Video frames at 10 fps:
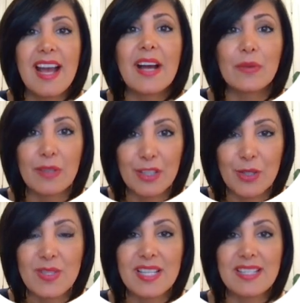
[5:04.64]
and
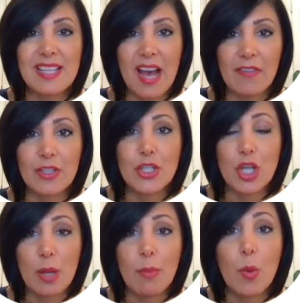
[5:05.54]
reduces the average
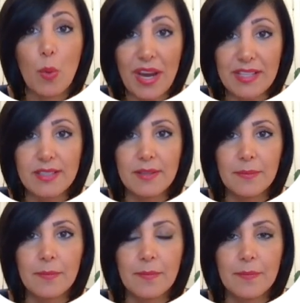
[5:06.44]
time of wait.
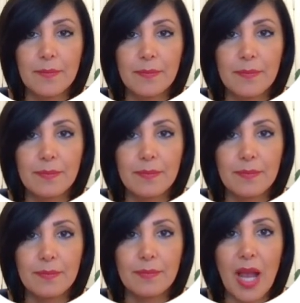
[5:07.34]

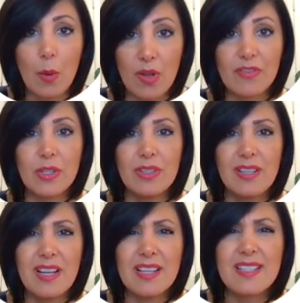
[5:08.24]
However,
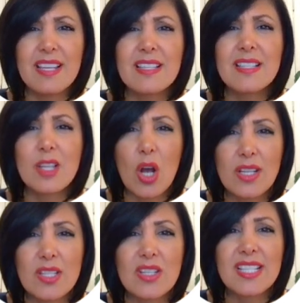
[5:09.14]
since
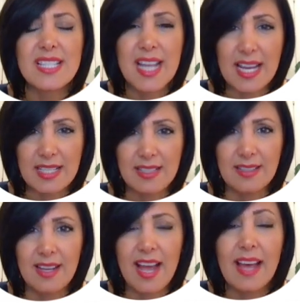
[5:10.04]
locks are set
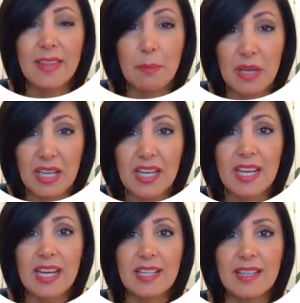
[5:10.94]
at the
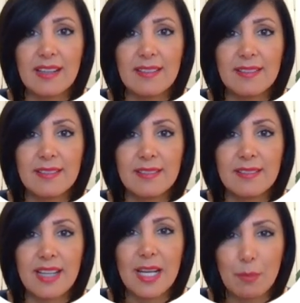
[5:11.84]
beginning,
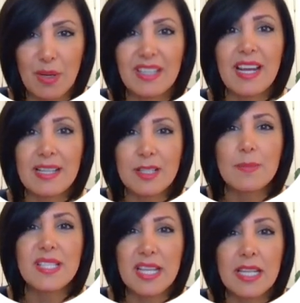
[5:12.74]
it might end up
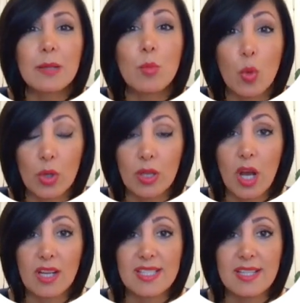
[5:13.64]
setting more
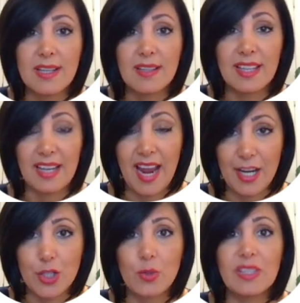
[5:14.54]
locks than
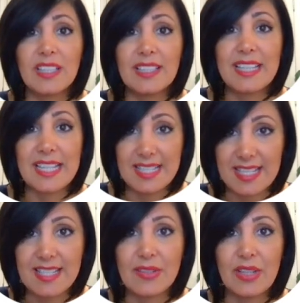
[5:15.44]
actually
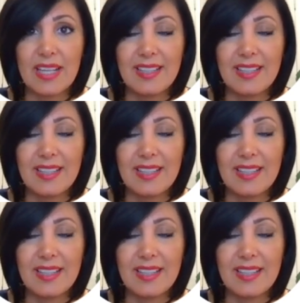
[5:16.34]
necessary.